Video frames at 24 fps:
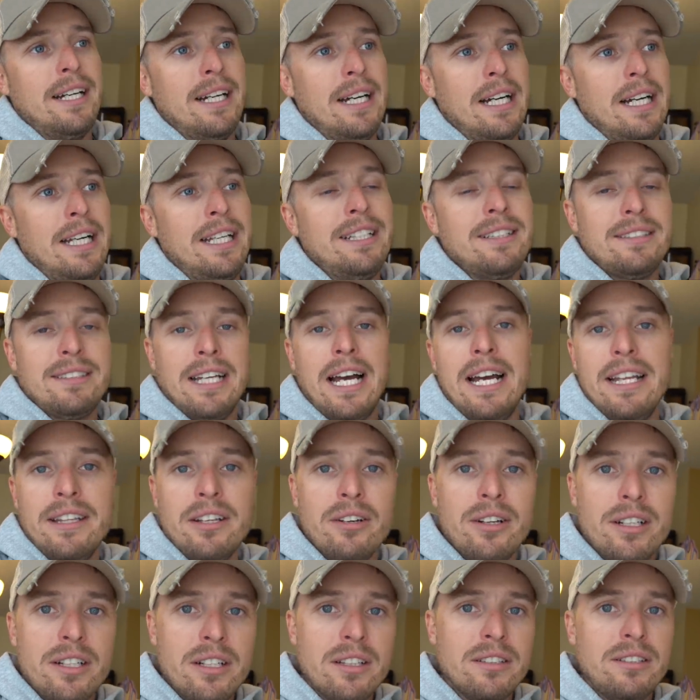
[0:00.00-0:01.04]
Uh, inside
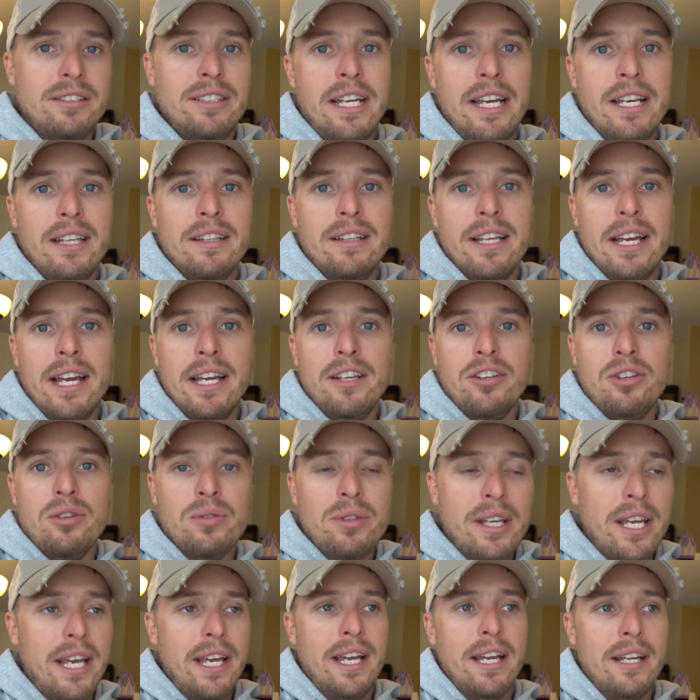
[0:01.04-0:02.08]
there, it does state that you
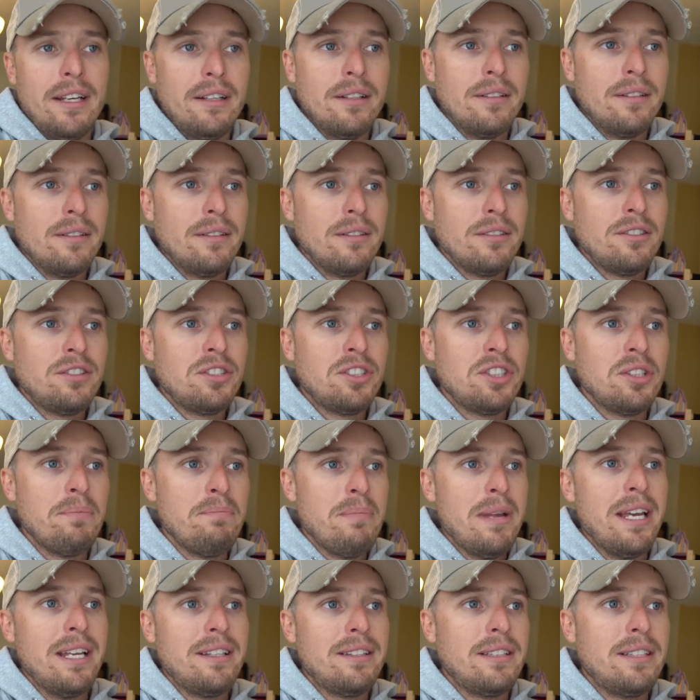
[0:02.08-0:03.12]
can
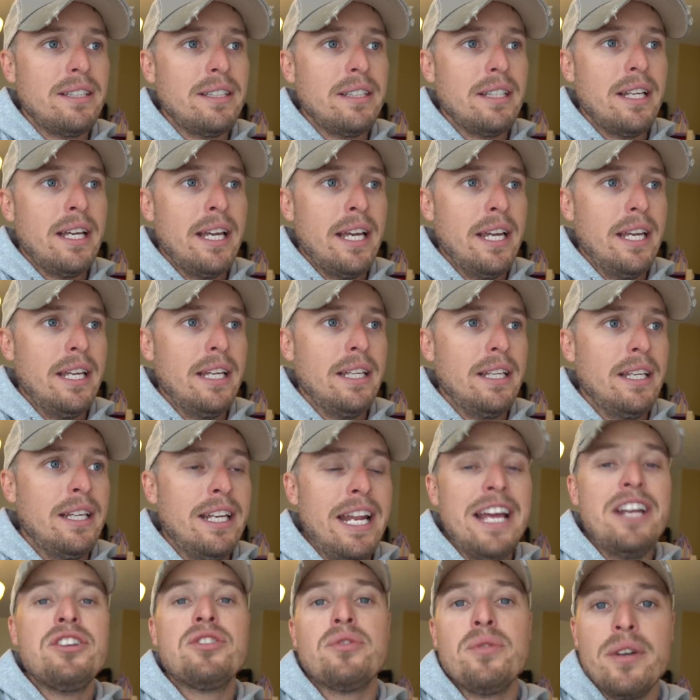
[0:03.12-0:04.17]
submit a
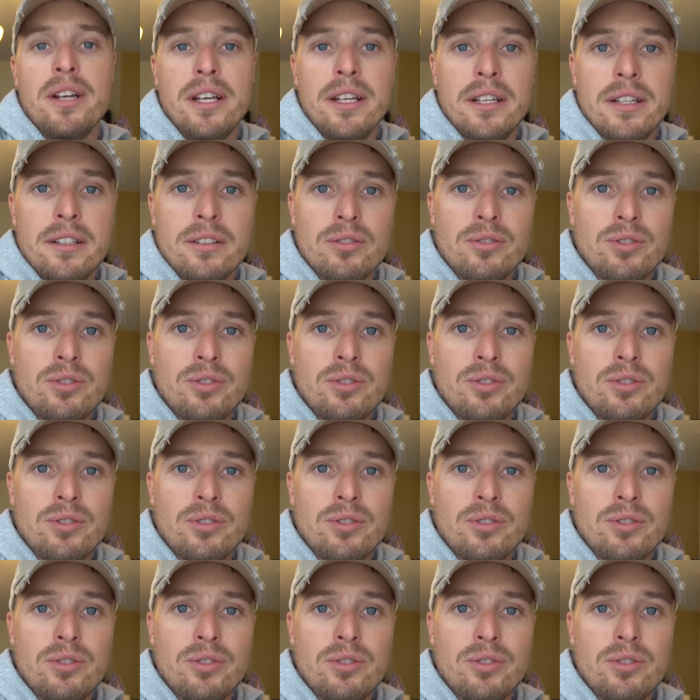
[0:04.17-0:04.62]
an entry